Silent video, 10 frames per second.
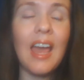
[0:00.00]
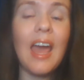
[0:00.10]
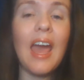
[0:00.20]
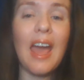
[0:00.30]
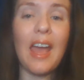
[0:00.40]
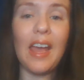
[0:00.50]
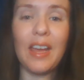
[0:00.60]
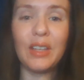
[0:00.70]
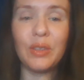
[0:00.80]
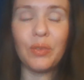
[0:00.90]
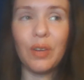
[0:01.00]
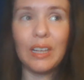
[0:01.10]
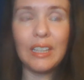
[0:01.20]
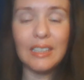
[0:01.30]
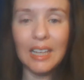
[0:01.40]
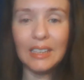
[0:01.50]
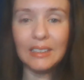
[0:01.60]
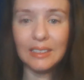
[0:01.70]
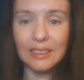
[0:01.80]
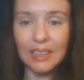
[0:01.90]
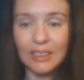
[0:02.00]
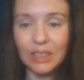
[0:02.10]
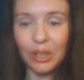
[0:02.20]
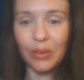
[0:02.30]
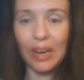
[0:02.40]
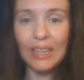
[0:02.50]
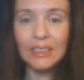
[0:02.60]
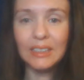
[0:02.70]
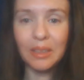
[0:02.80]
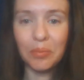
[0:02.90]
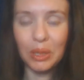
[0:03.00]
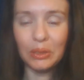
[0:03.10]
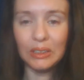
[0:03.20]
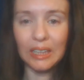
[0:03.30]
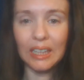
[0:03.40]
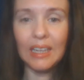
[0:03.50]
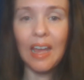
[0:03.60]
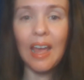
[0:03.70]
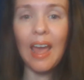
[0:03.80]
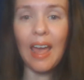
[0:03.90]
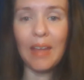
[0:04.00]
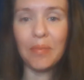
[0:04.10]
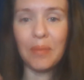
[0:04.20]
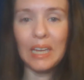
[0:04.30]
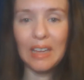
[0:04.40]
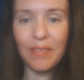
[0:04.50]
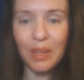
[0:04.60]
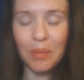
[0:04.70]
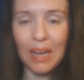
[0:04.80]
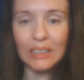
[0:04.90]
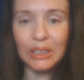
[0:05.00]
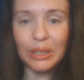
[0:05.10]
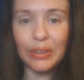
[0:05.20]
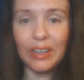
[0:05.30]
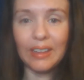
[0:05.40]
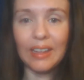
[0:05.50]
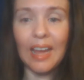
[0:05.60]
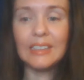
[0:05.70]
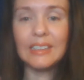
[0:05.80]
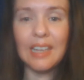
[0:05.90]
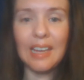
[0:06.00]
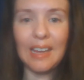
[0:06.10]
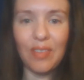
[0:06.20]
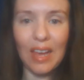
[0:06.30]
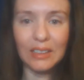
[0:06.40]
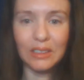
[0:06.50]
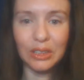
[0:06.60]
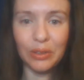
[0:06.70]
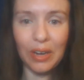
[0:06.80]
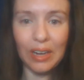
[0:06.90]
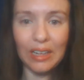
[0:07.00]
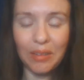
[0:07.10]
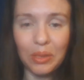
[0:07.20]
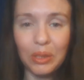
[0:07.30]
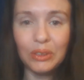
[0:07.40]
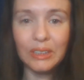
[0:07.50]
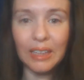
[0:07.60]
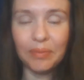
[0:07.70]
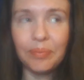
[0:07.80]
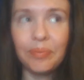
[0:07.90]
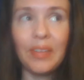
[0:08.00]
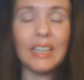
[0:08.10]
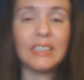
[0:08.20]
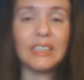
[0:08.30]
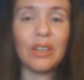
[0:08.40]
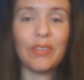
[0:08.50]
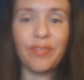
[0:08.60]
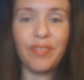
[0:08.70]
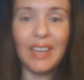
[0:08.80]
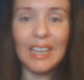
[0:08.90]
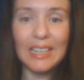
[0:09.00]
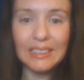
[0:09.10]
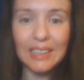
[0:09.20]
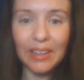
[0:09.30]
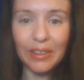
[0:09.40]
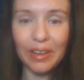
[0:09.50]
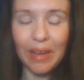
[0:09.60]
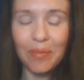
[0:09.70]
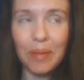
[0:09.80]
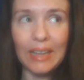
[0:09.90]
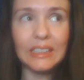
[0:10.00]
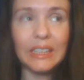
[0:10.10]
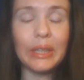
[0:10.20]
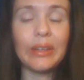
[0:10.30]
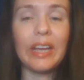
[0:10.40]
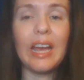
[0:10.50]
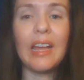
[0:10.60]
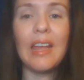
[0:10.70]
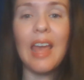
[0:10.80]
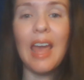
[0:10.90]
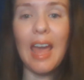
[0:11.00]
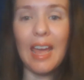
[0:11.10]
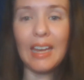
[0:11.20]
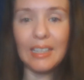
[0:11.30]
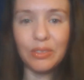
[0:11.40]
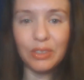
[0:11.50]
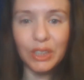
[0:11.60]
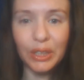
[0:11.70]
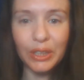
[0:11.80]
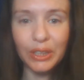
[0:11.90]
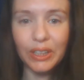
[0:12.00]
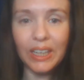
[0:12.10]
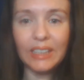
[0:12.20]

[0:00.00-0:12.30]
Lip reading: And what it does is it degrades the mucin, and many of the bacteria like to eat that degraded mucin. And so it feeds other gut bacteria, and in return it